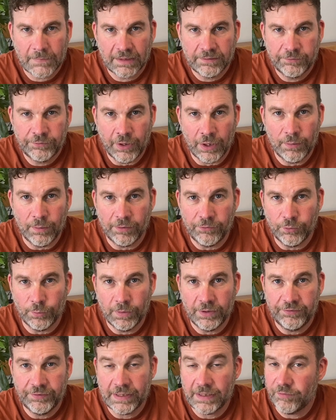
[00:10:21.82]
So as
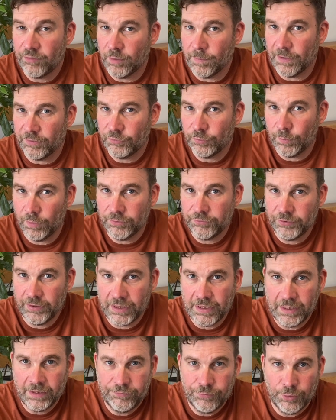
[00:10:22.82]
always, thank you very much for
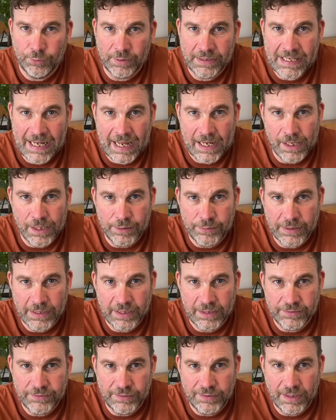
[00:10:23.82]
watching. If you're a cat
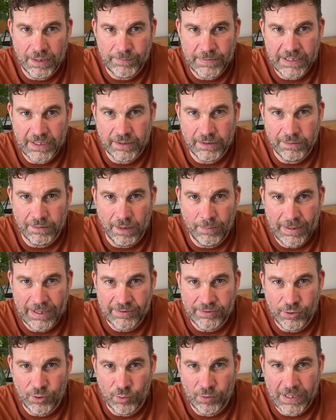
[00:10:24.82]
owner, do let me know
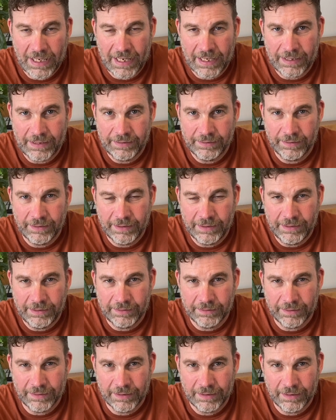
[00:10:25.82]
about your cat in
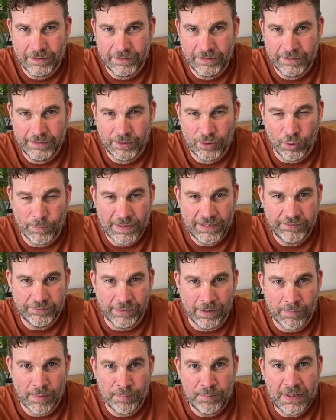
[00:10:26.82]
the uh, in the comments.
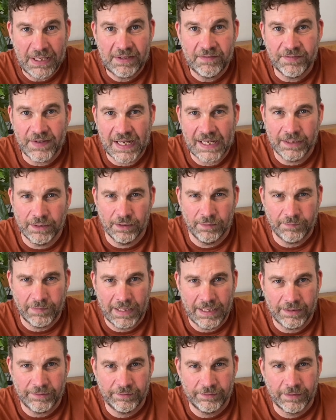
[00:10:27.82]
I'm a big fan of
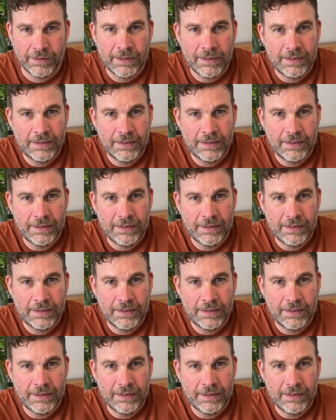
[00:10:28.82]
cats.